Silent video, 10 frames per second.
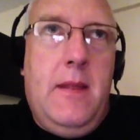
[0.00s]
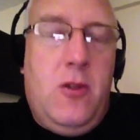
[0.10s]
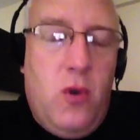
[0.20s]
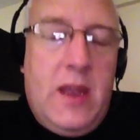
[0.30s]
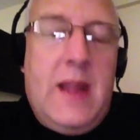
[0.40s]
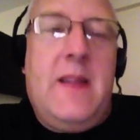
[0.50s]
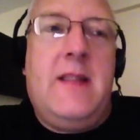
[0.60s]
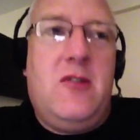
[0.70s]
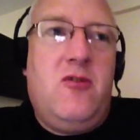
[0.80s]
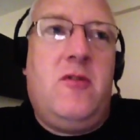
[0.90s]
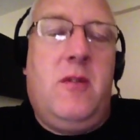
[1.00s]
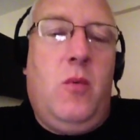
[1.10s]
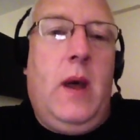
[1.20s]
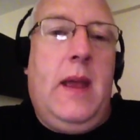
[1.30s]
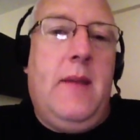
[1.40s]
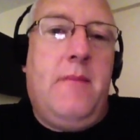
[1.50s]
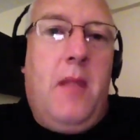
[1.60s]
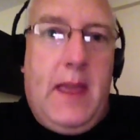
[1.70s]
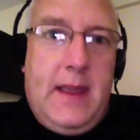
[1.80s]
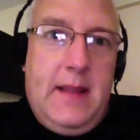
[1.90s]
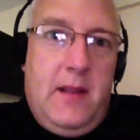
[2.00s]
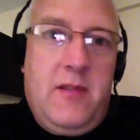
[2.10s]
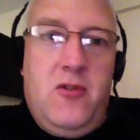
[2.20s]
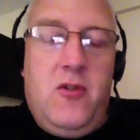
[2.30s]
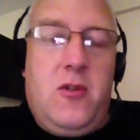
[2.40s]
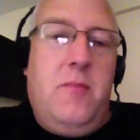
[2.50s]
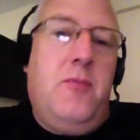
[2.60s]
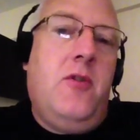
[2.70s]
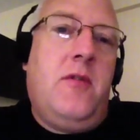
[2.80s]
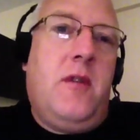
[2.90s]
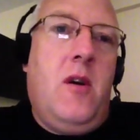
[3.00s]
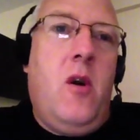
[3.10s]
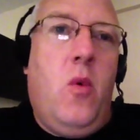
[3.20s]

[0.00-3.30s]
doing it the digital way, like it does on your computer,